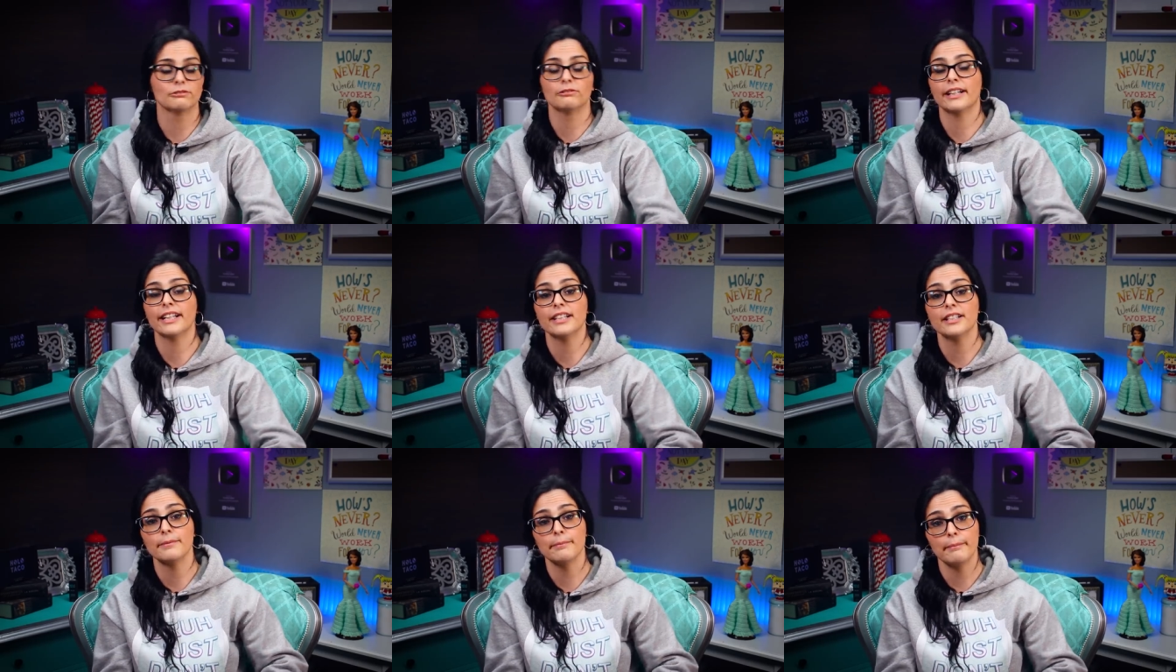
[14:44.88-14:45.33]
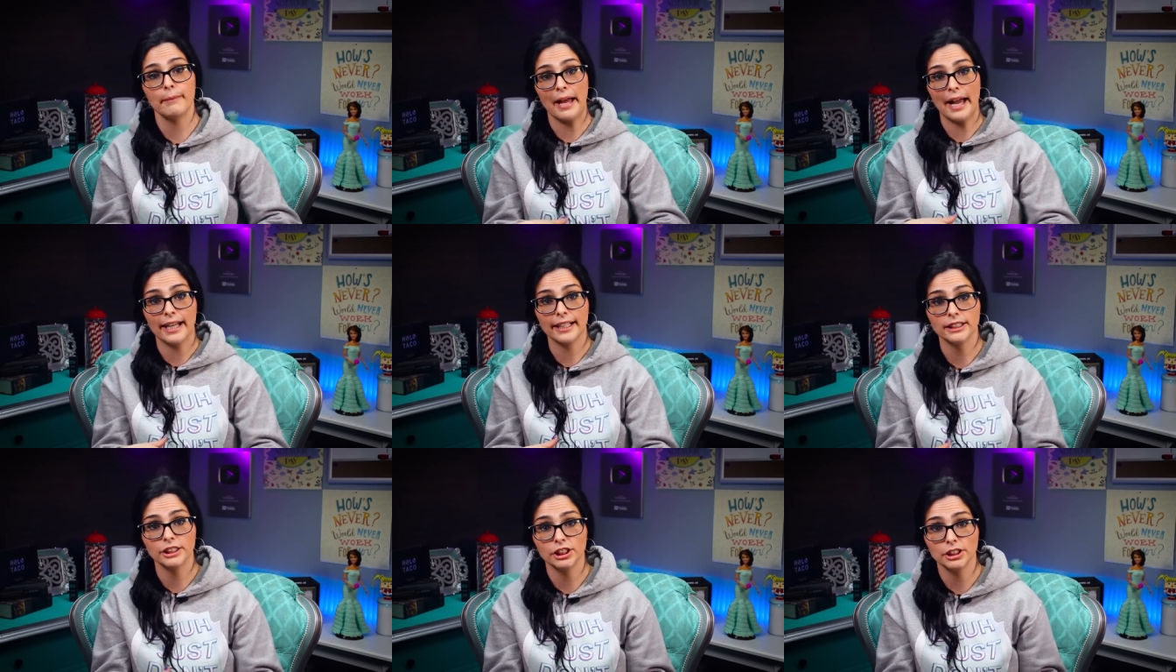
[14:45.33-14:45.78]
random
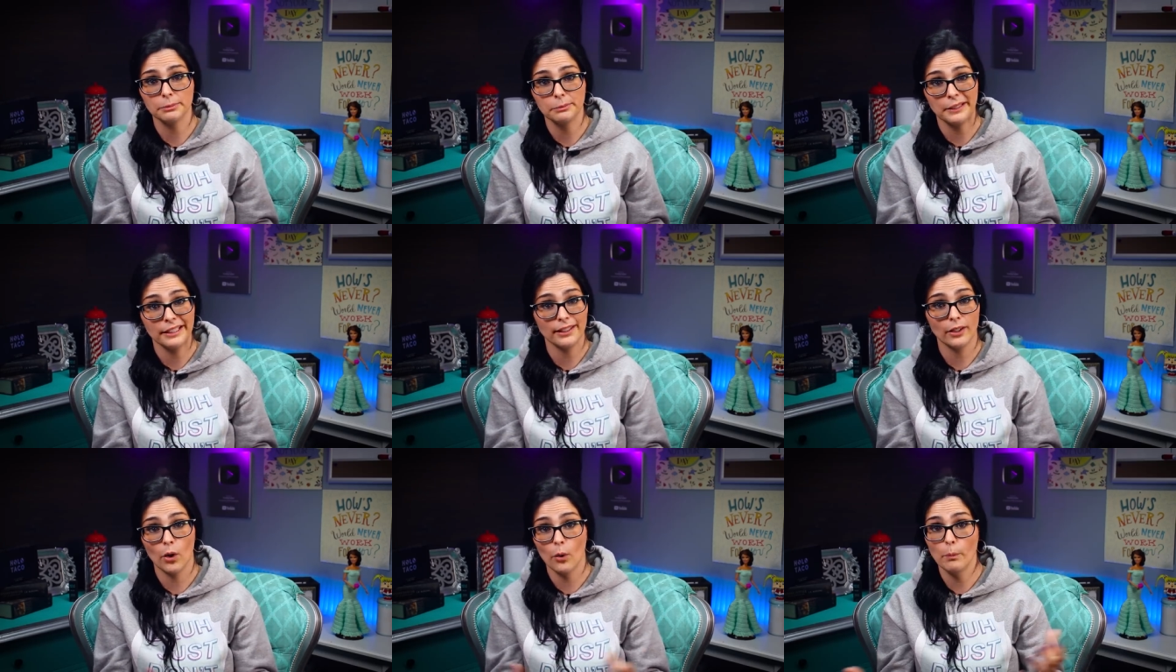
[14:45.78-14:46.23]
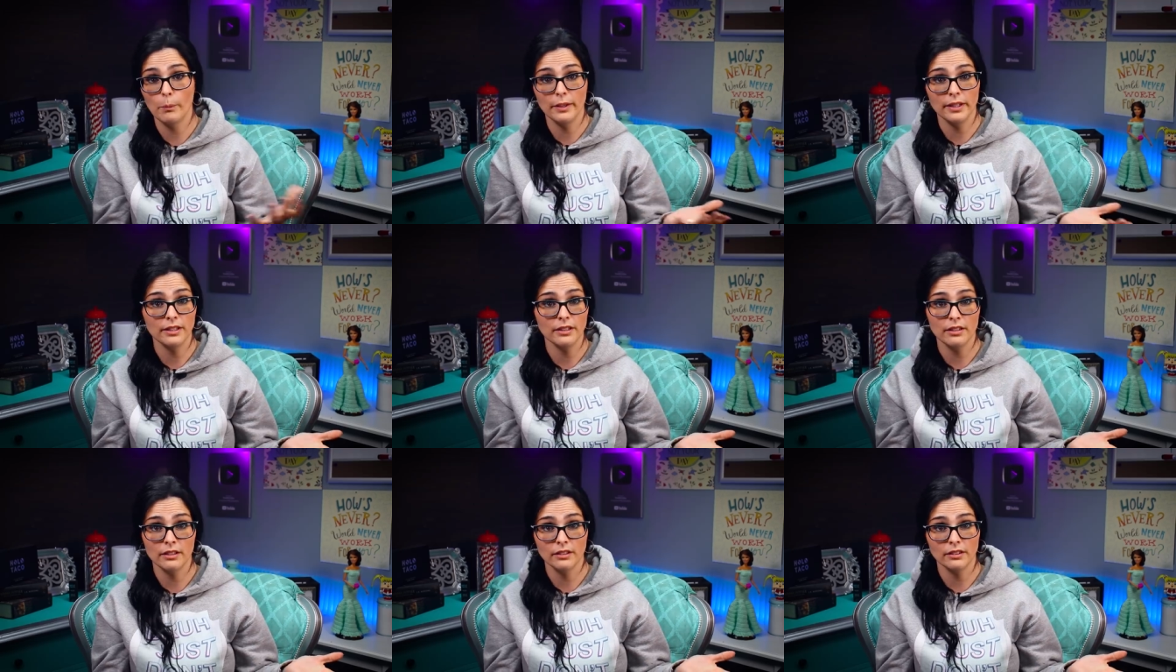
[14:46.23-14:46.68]
packages being
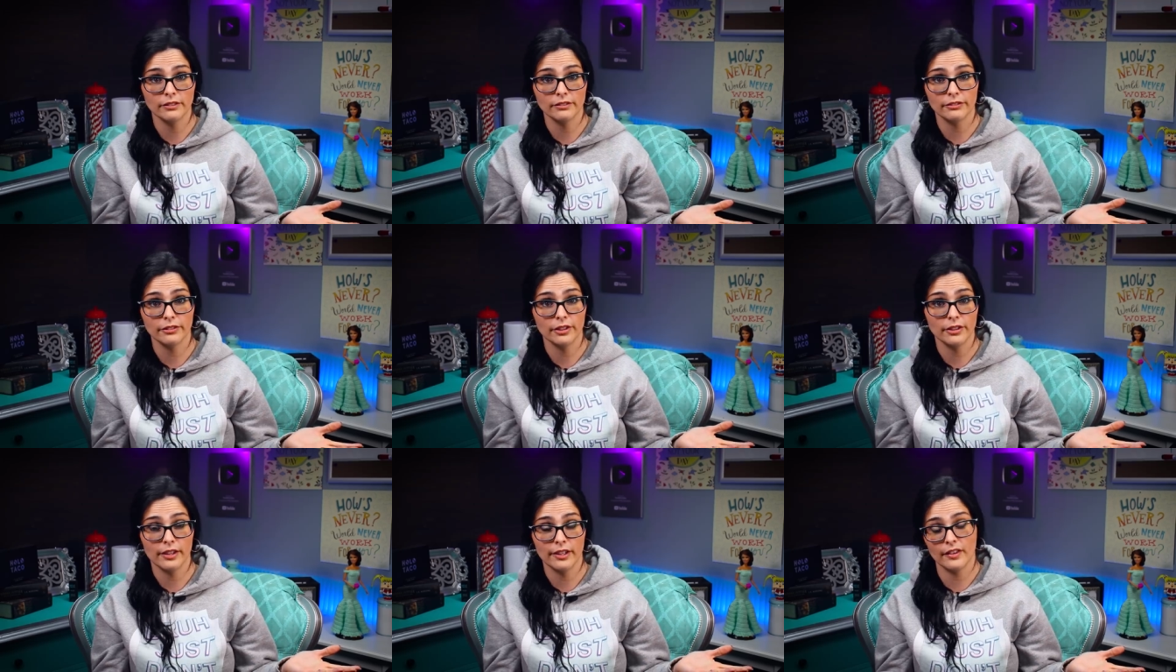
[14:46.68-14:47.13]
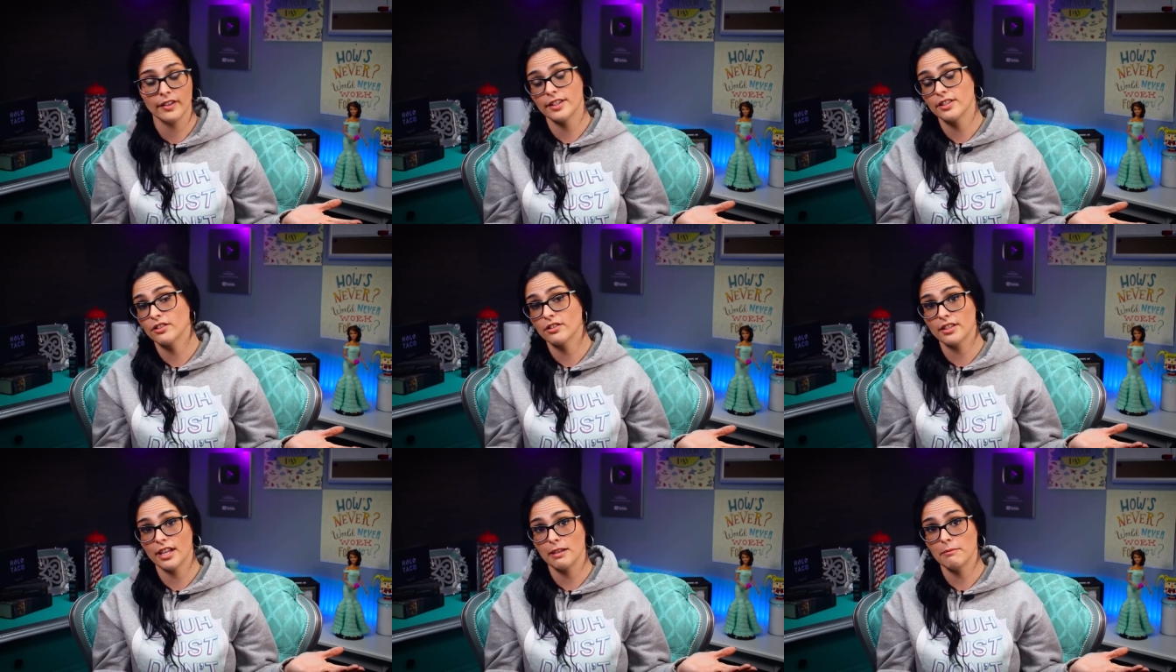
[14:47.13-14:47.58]
opened for their
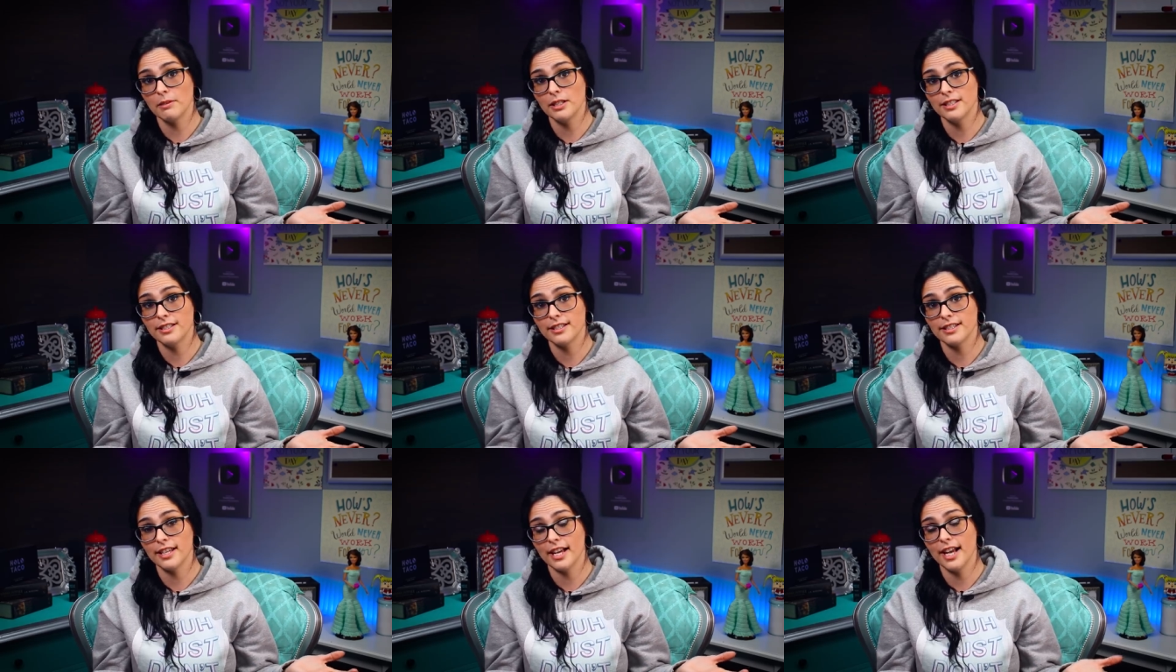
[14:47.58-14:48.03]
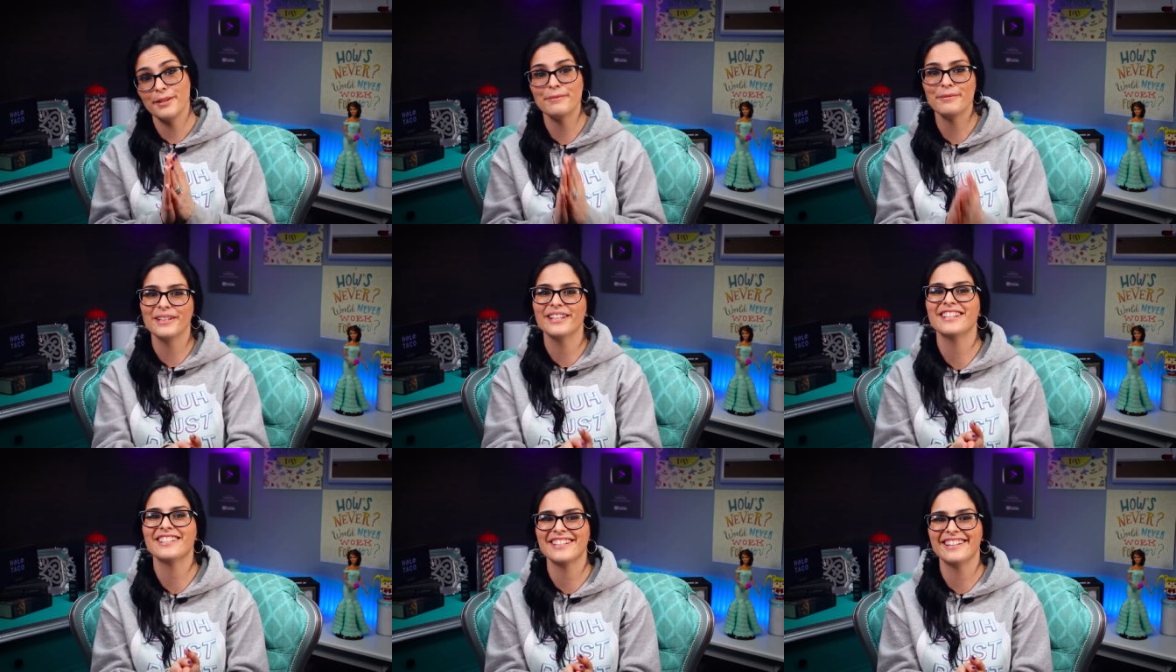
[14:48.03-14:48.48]
entertainment,
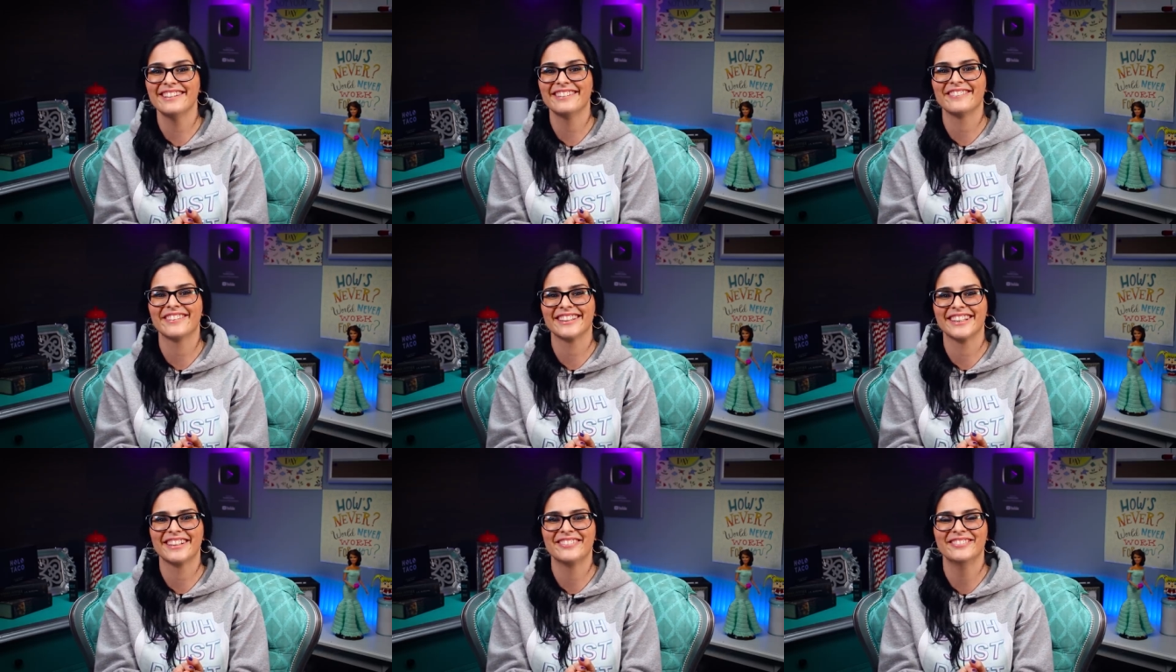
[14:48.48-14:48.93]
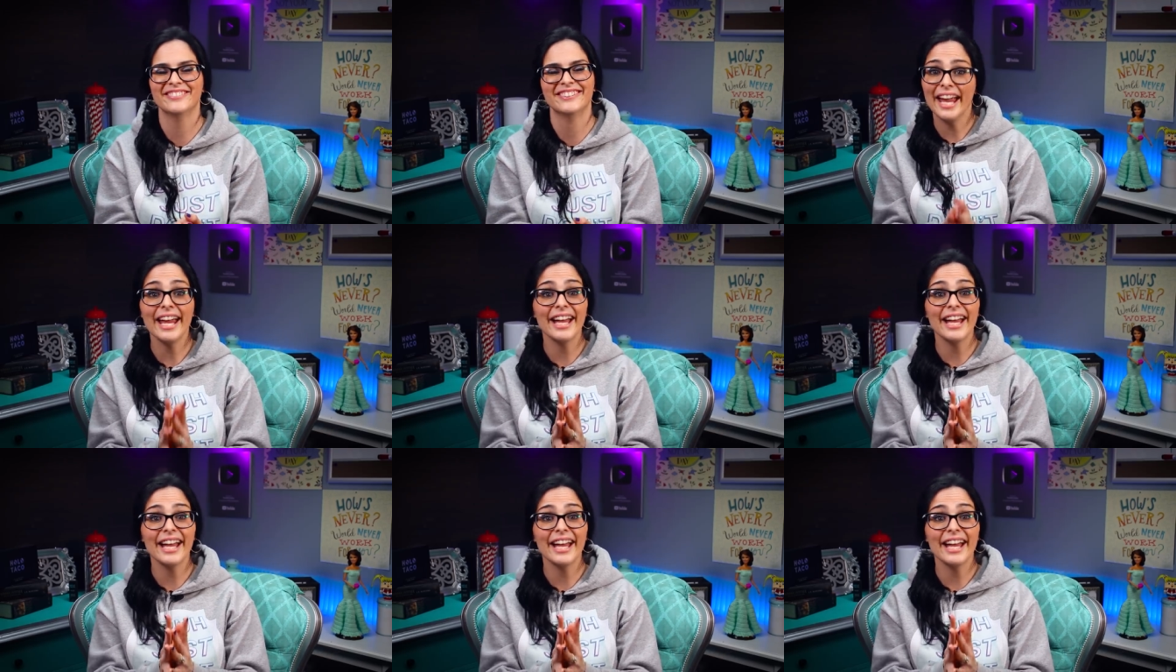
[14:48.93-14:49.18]
then please share it with them.